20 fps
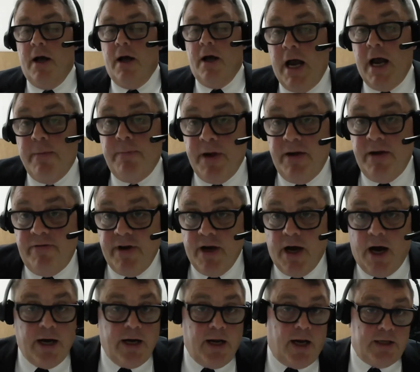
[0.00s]
a
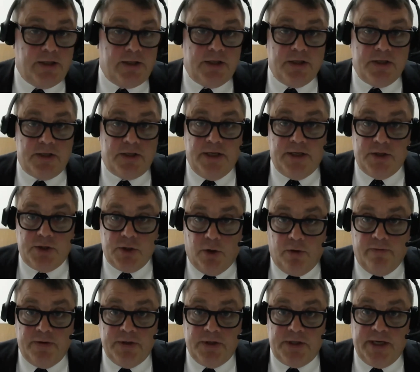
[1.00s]
BVI licensed
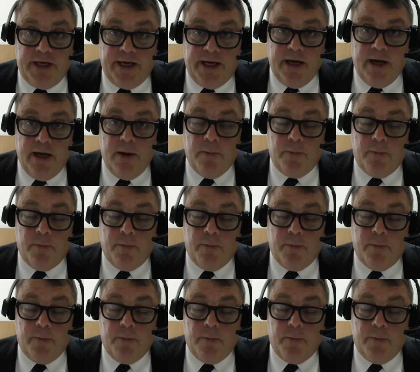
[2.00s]
insolvency